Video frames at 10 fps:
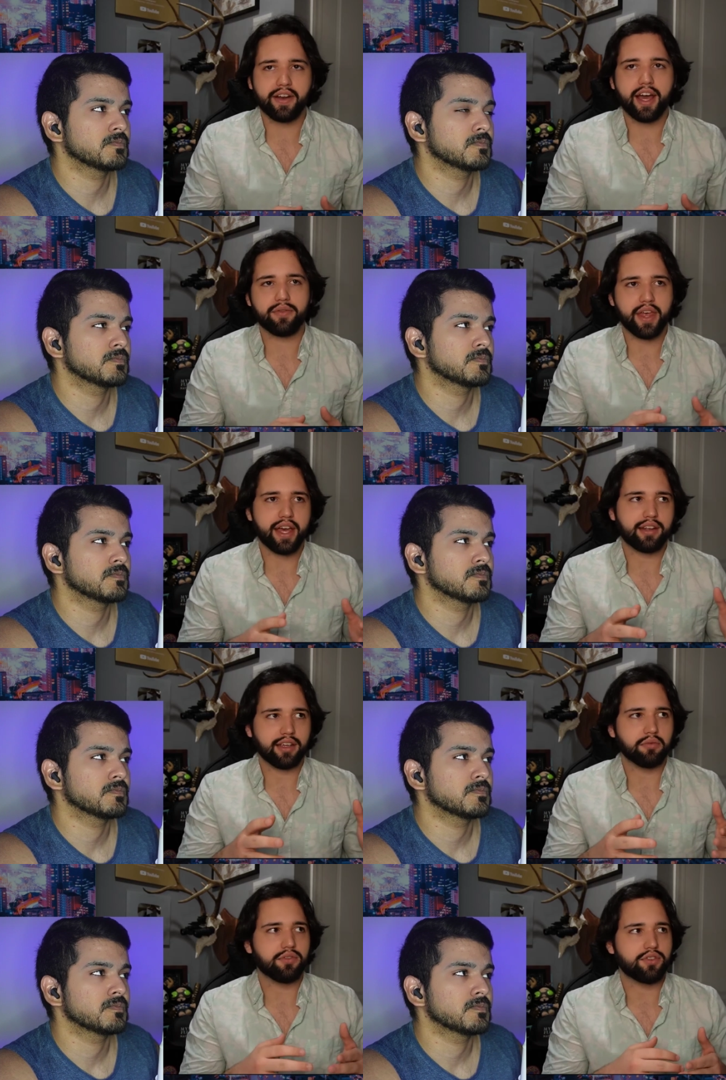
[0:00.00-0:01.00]
Speaker 1: found out that
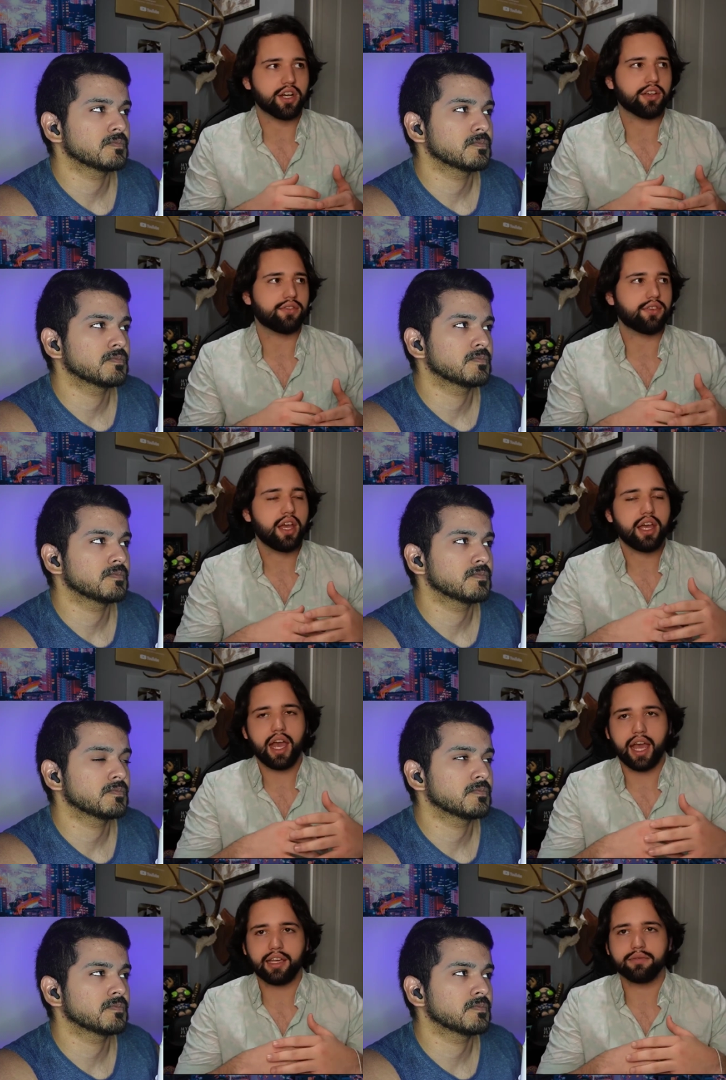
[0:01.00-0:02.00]
it was just
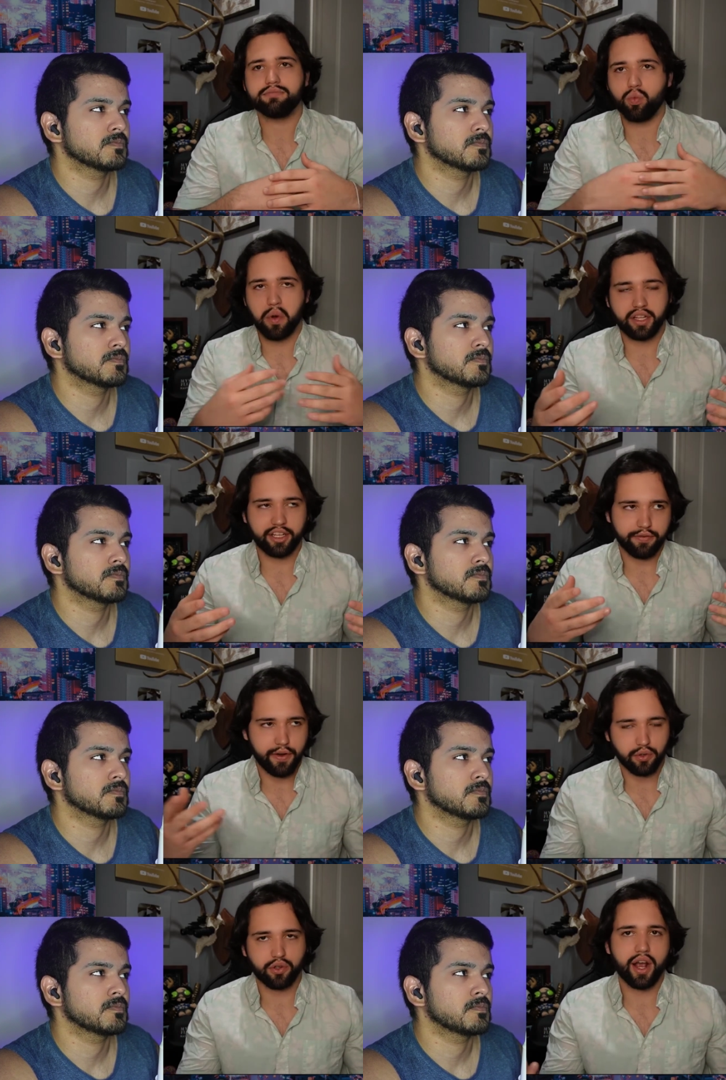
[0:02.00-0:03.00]
a willing
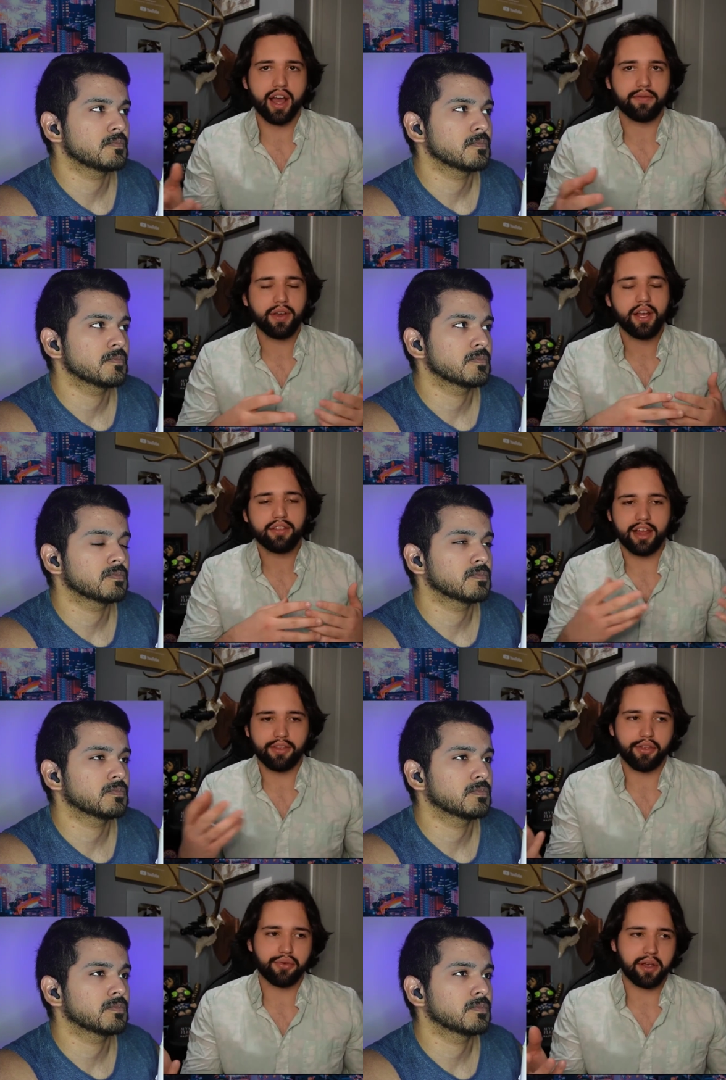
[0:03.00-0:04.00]
photograph
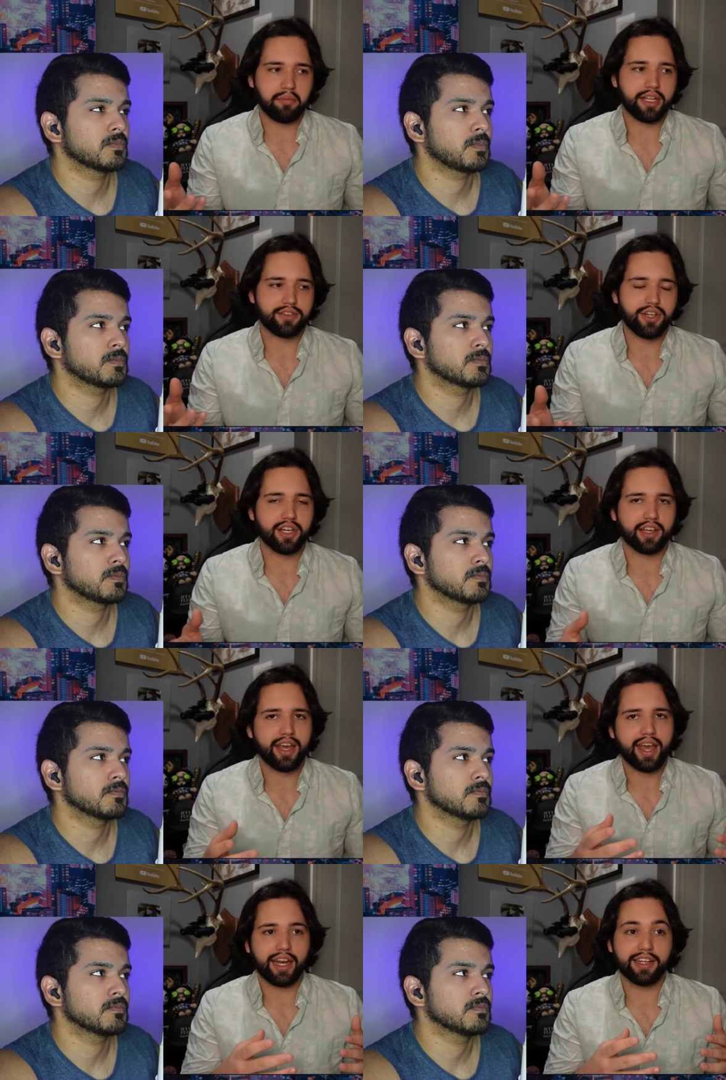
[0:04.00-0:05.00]
that the three men
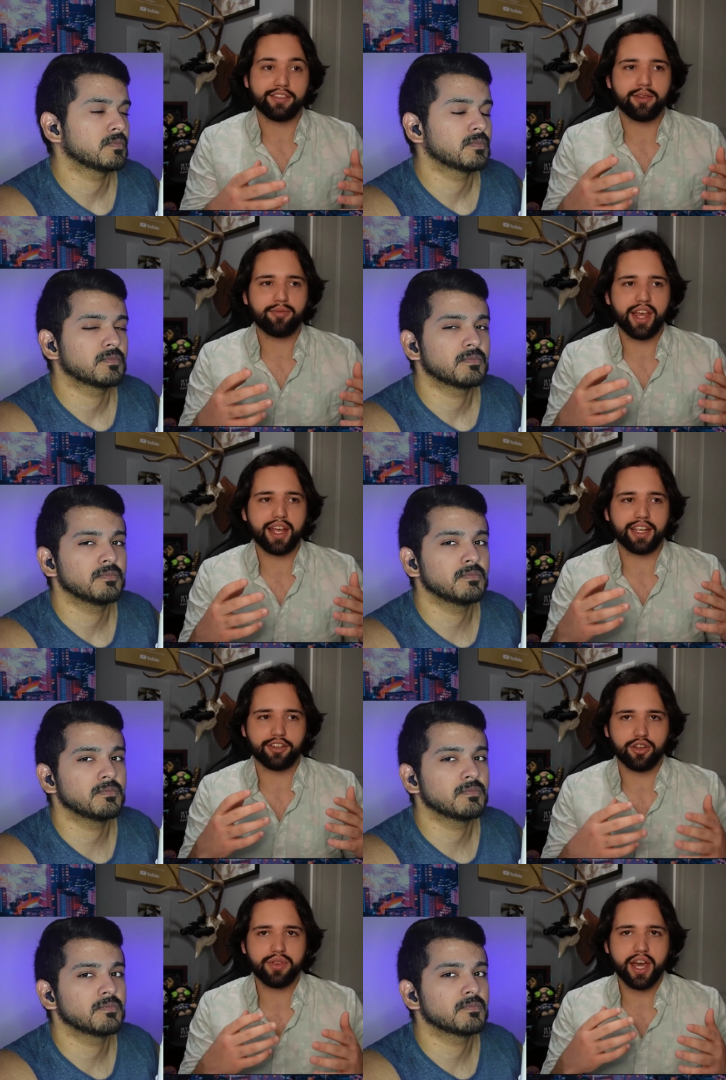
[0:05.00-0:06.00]
took. And it seems mm. that
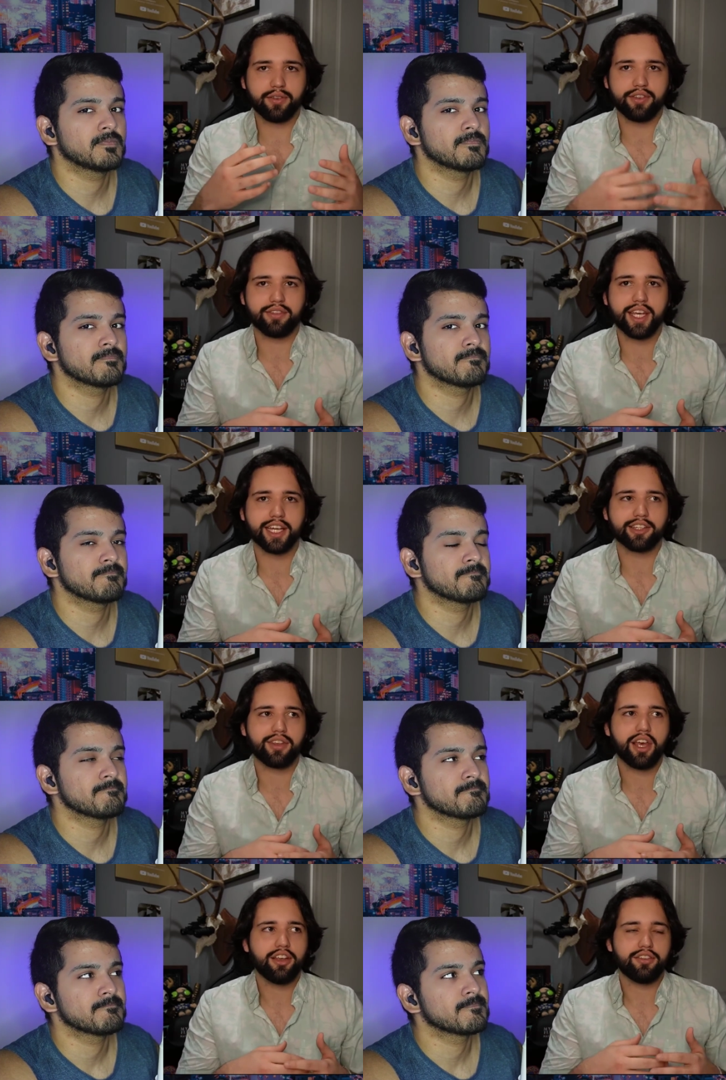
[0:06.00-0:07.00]
in
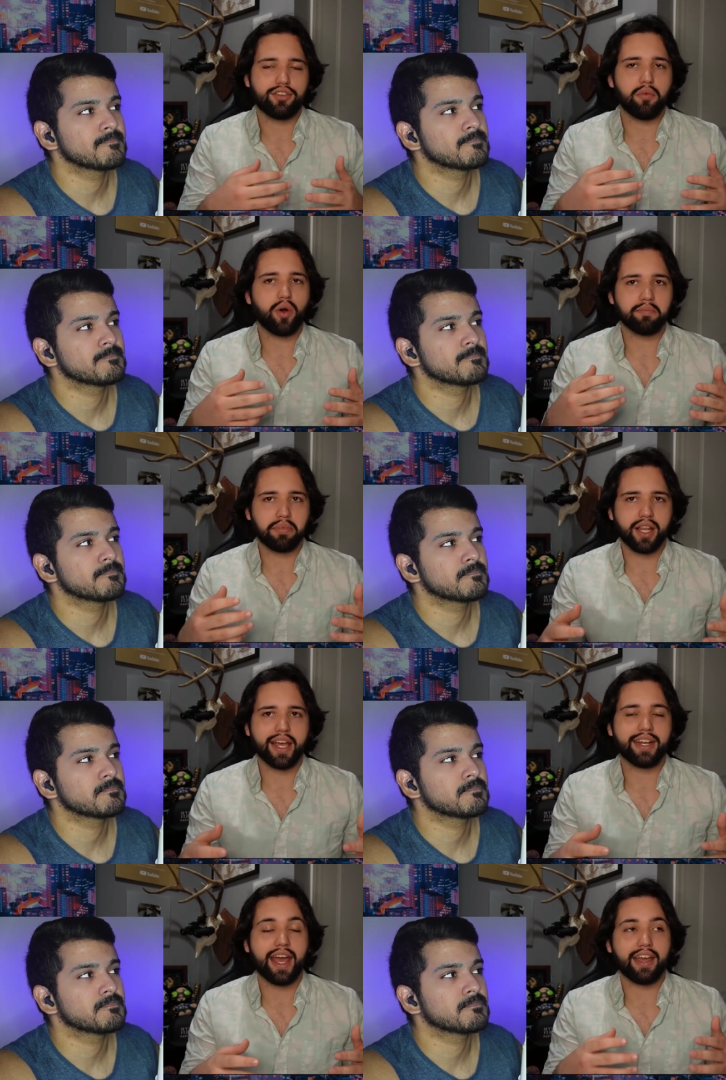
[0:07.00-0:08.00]
2006, someone
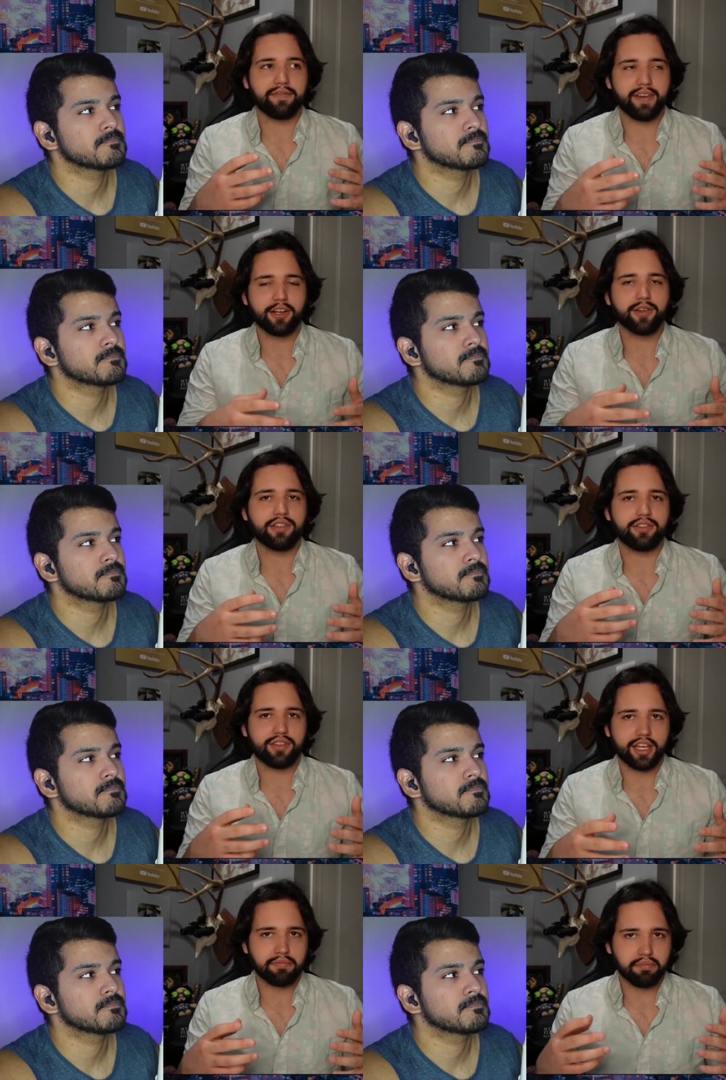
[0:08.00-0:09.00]
played a very
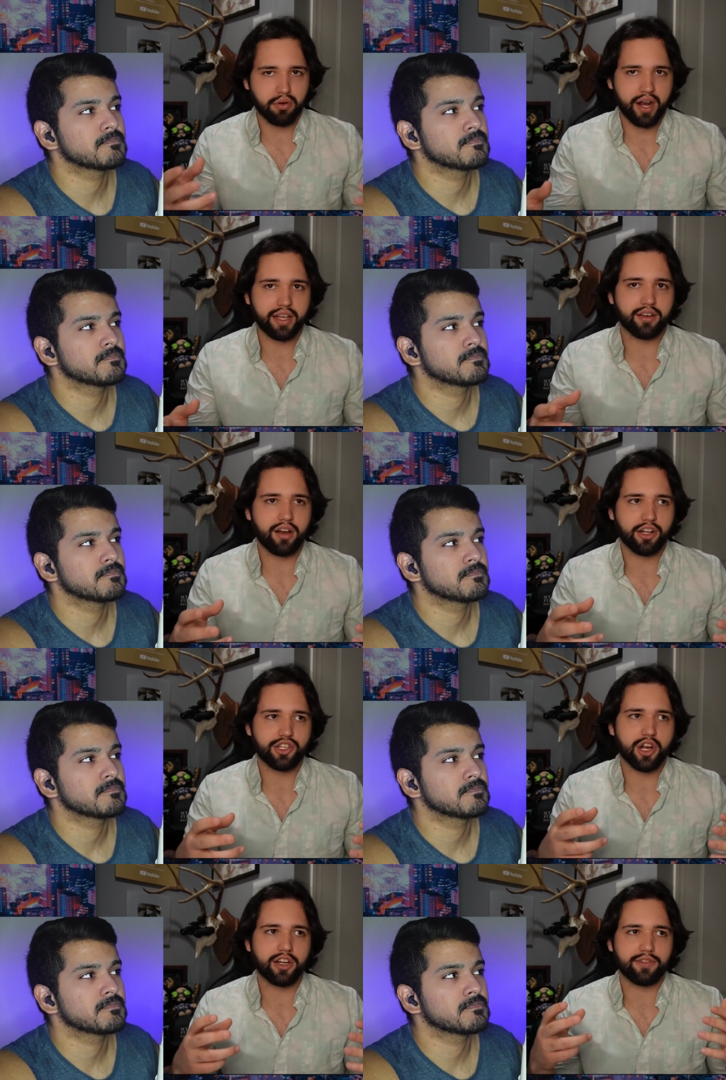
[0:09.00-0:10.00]
sick prank
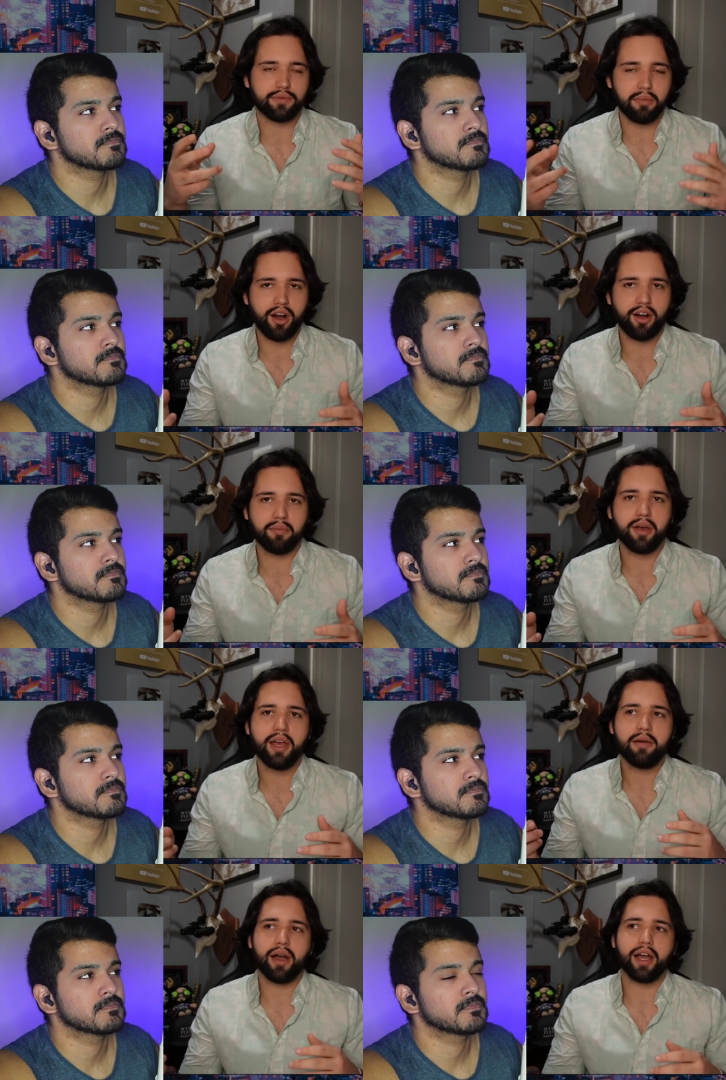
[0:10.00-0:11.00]
on Johnny's mom